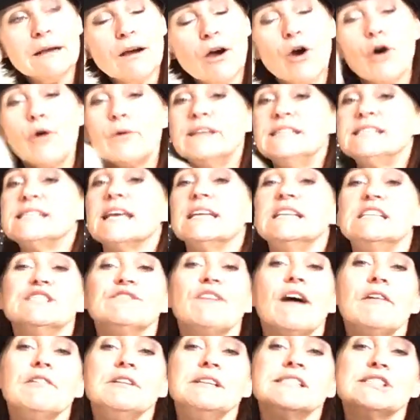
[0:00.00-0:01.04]
Oh, he said he's
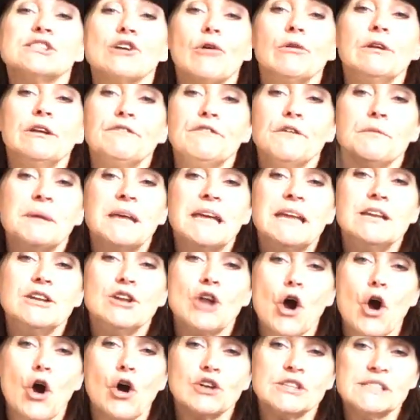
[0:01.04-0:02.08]
very sorry for being
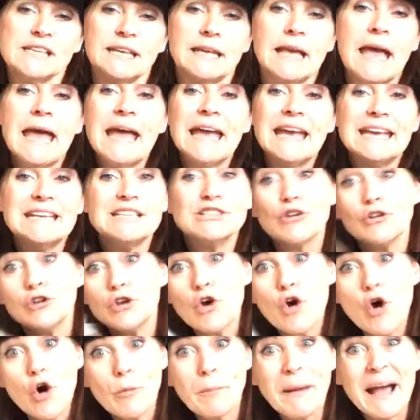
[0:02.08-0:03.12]
naughty. He's going to
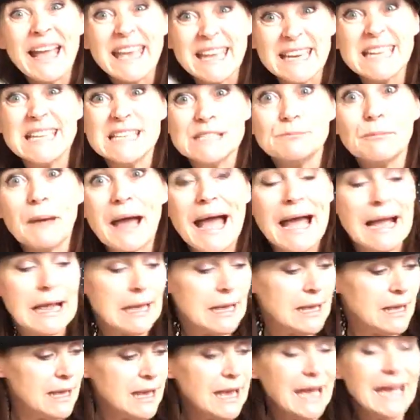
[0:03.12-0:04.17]
go back in his bag
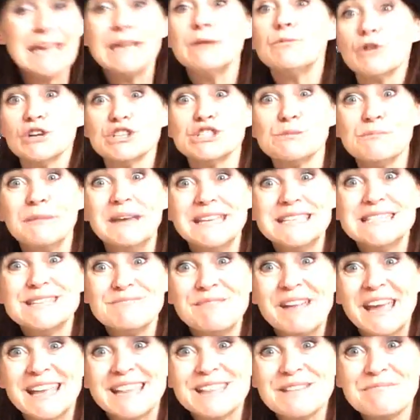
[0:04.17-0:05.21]
and he wants me to
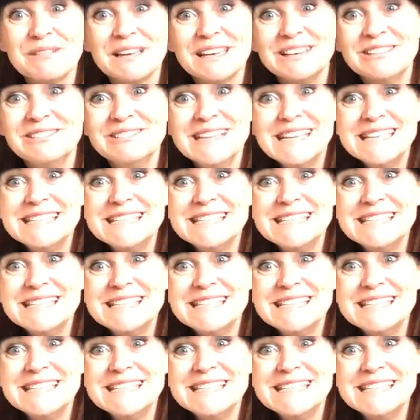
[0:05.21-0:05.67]
make the balloon